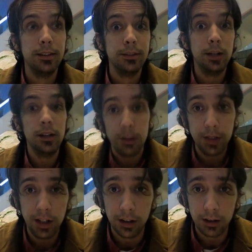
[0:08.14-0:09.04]
Well, I've
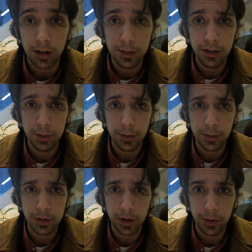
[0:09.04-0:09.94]
been here. I've been doing pretty
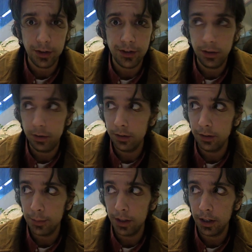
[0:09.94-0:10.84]
much what I always do,
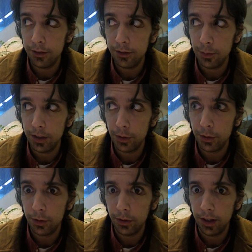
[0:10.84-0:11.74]
living my life, doing my
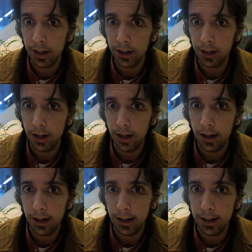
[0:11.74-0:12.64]
Tokyo thing.
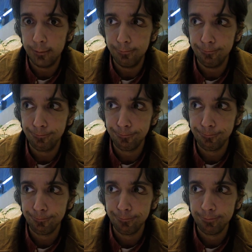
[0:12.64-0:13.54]
Um,
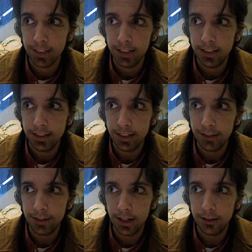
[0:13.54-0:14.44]

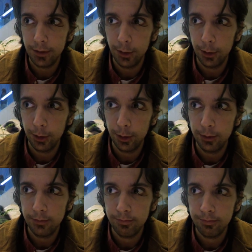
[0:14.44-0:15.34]
I've got
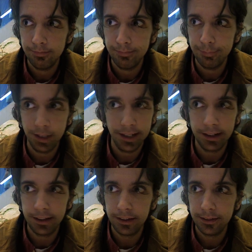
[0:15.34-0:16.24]
no
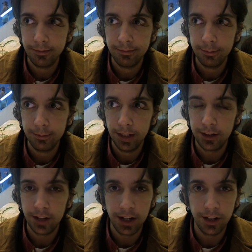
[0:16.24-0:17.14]
big,
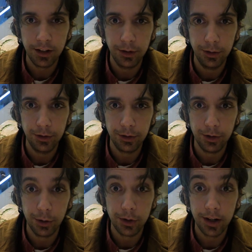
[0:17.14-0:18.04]
exciting news
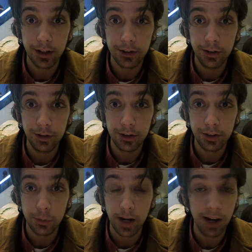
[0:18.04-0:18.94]
or no great excuse as
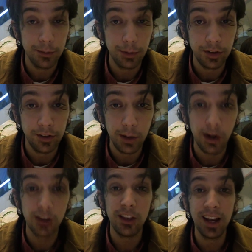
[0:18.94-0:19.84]
to why I haven't posted a video,
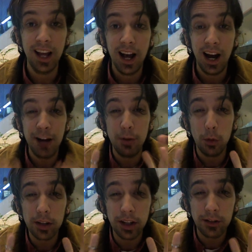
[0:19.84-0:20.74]
other than I've been
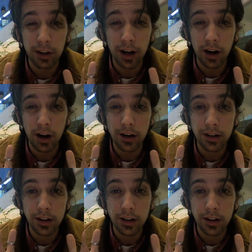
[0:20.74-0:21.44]
working very hard,